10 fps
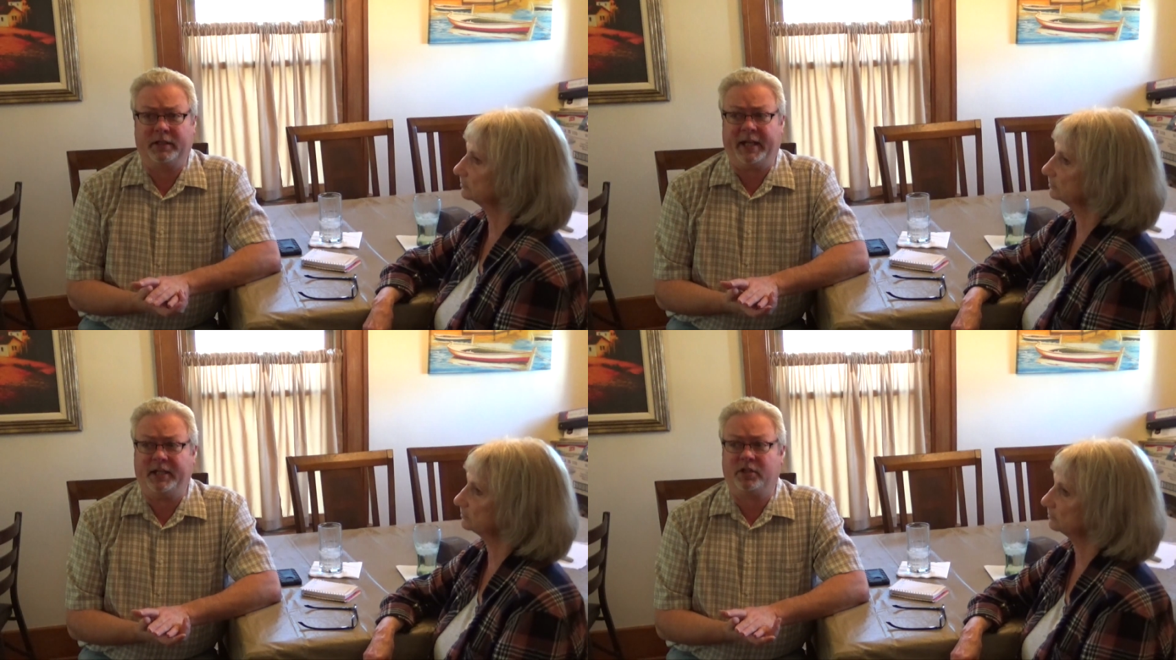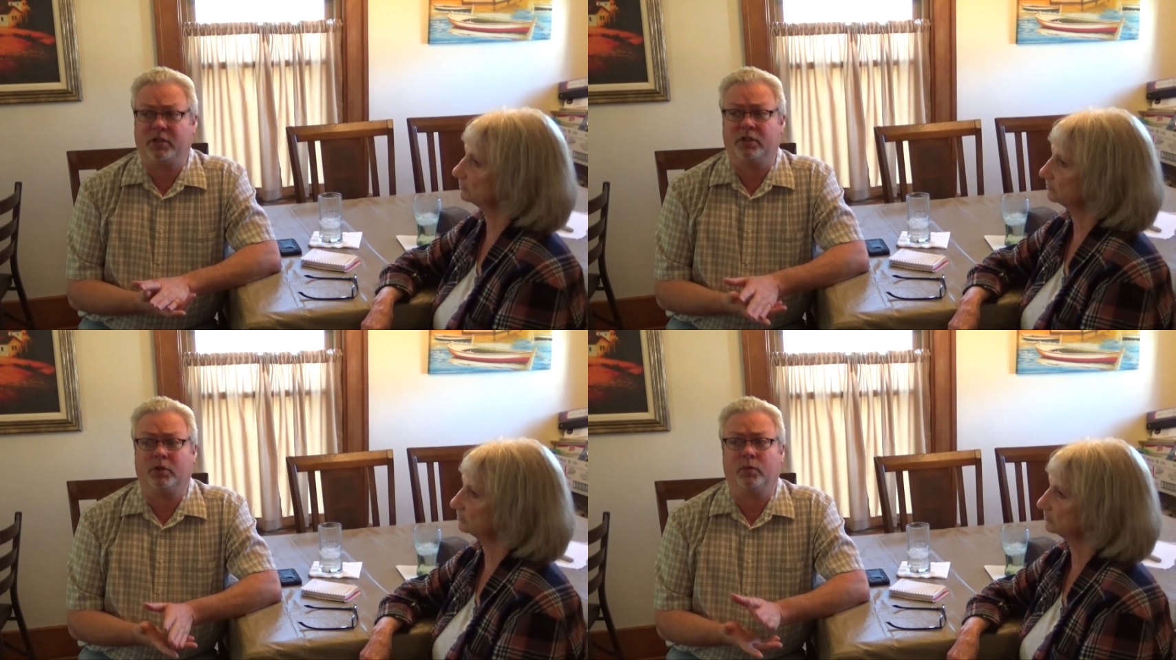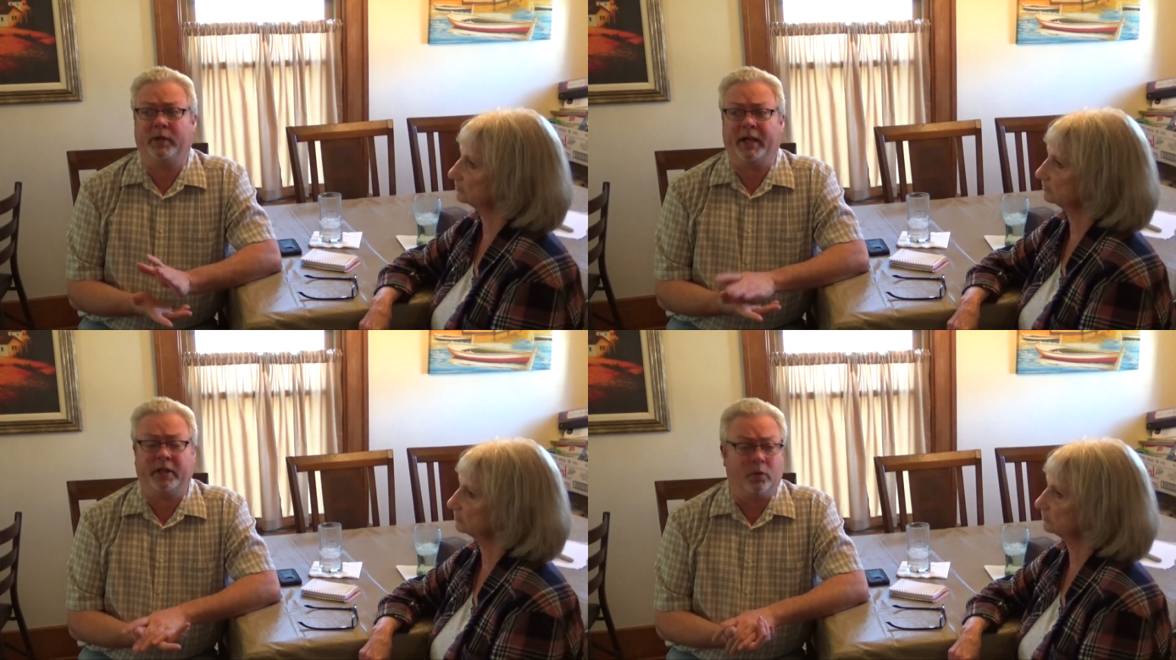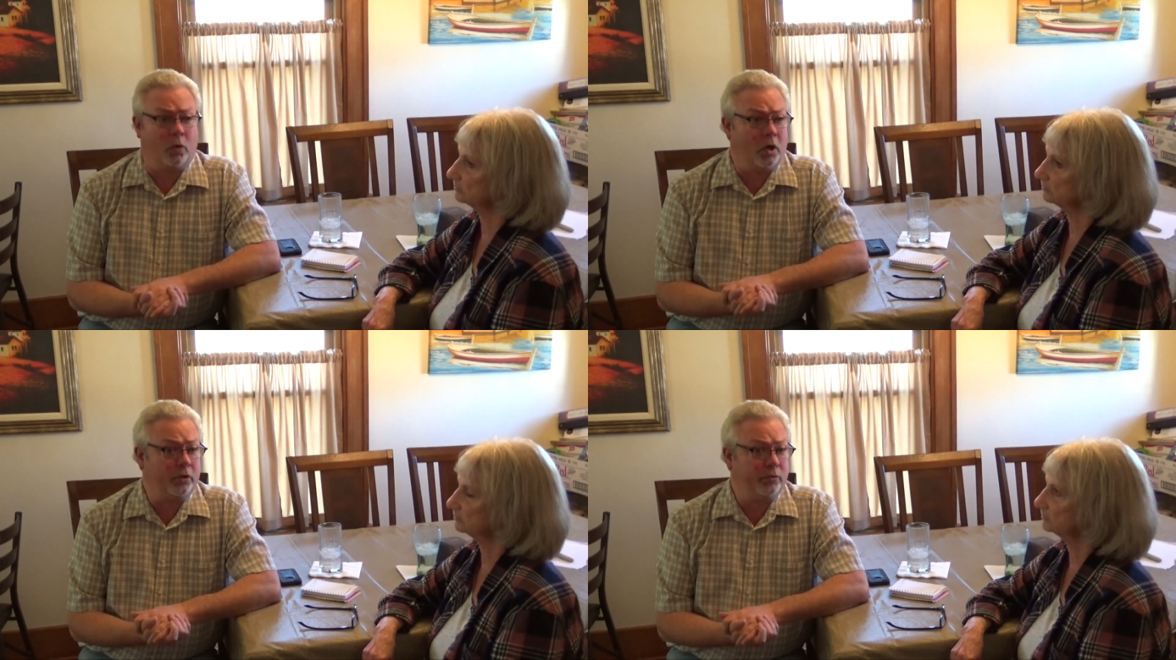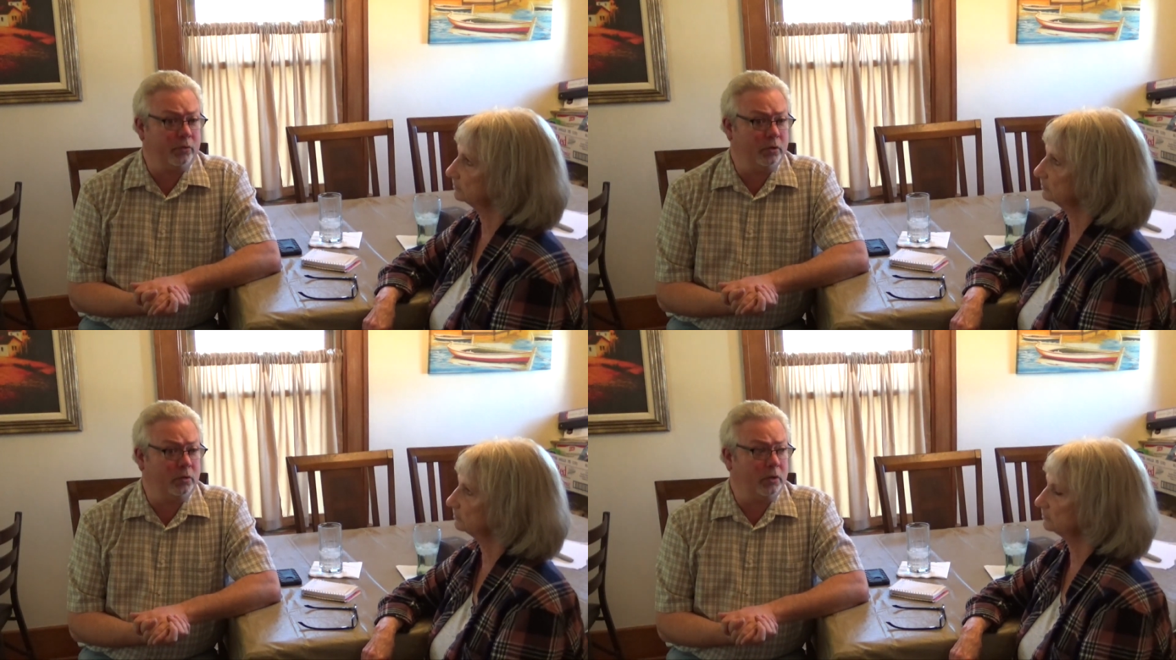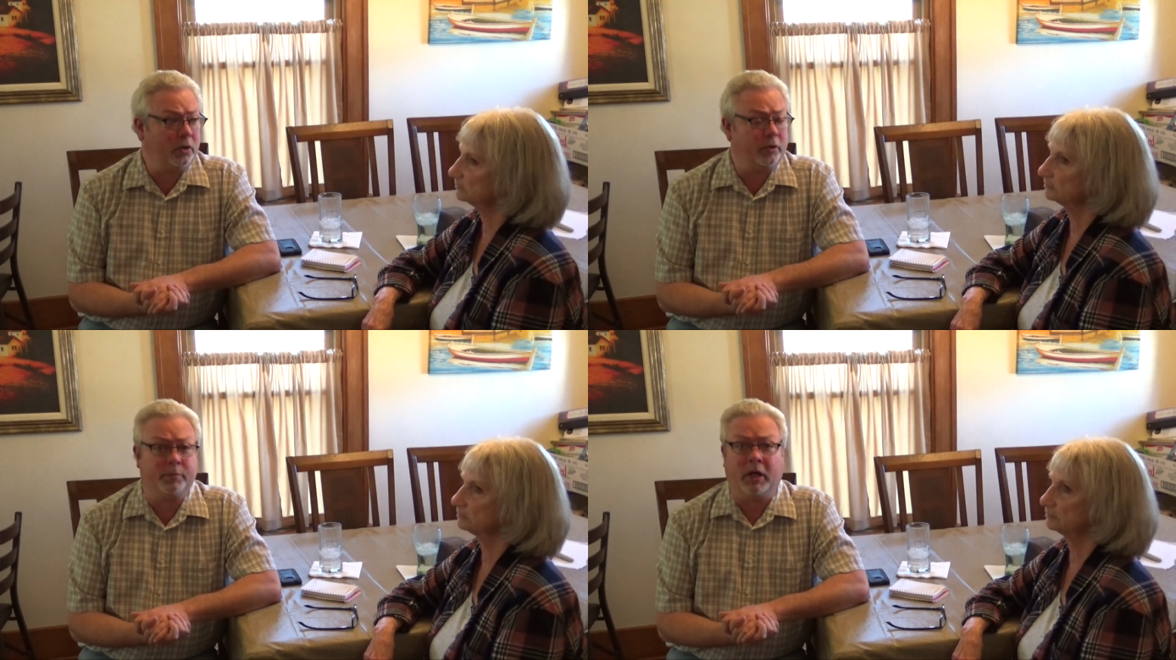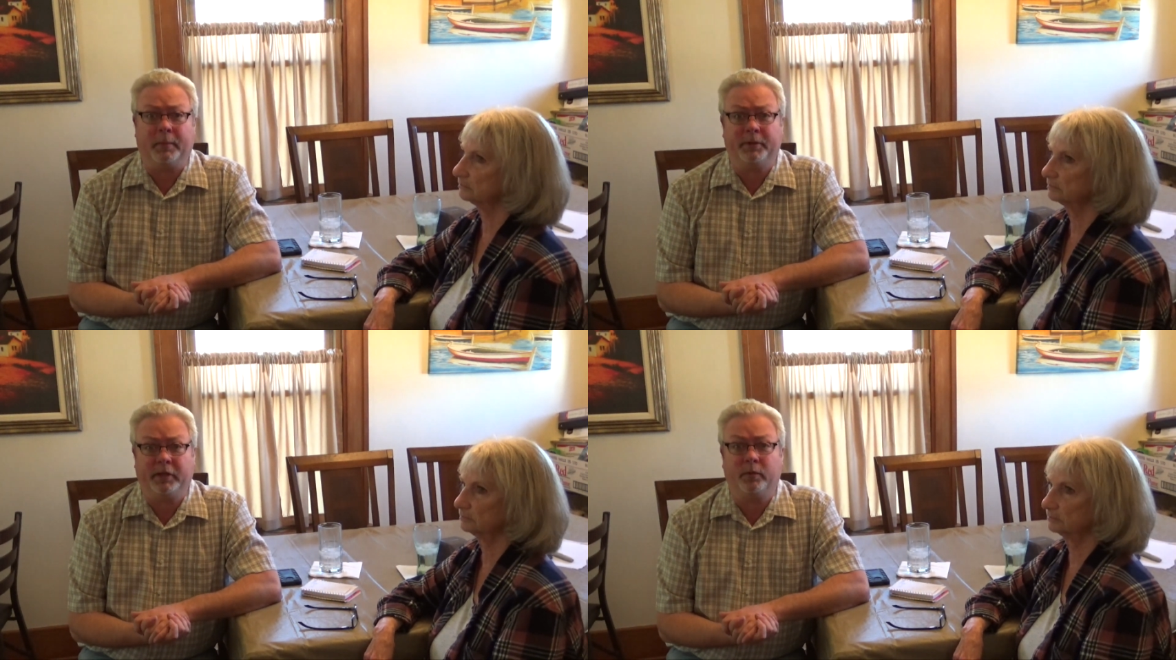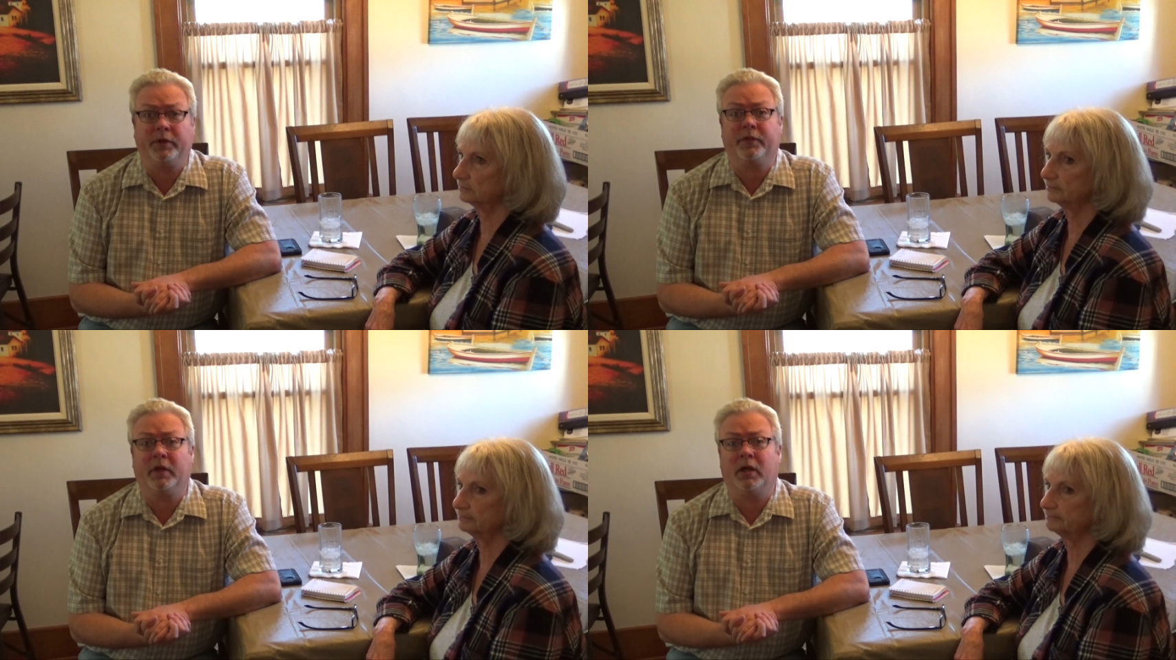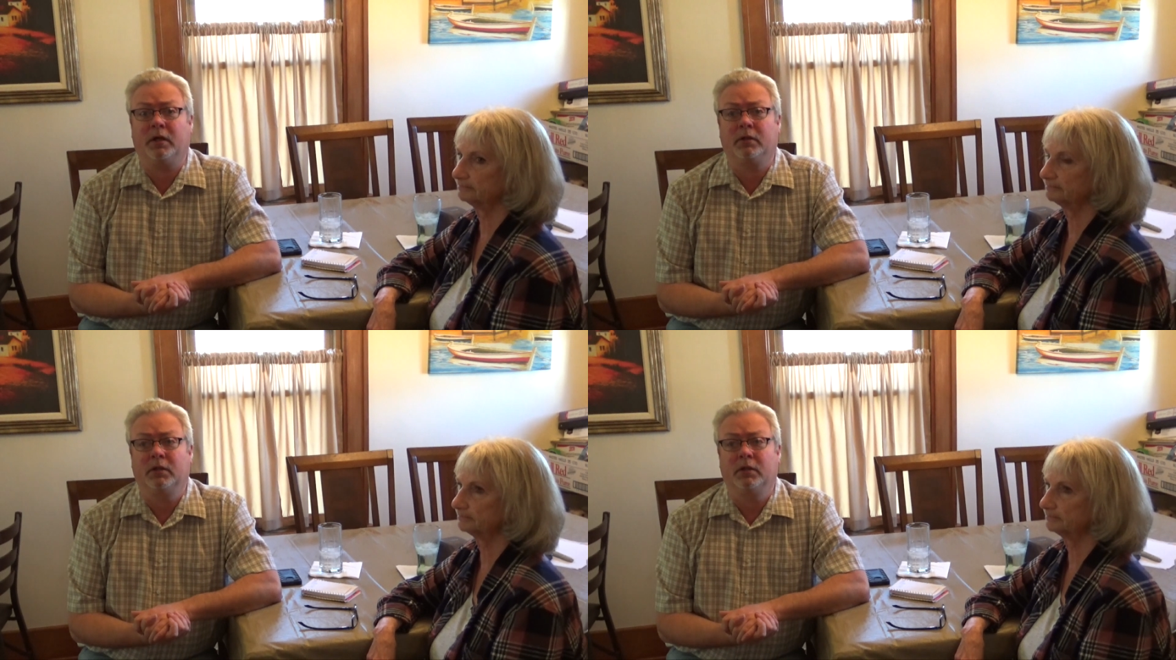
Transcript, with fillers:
Speaker 1: date, we had the walkthrough on the property with uh,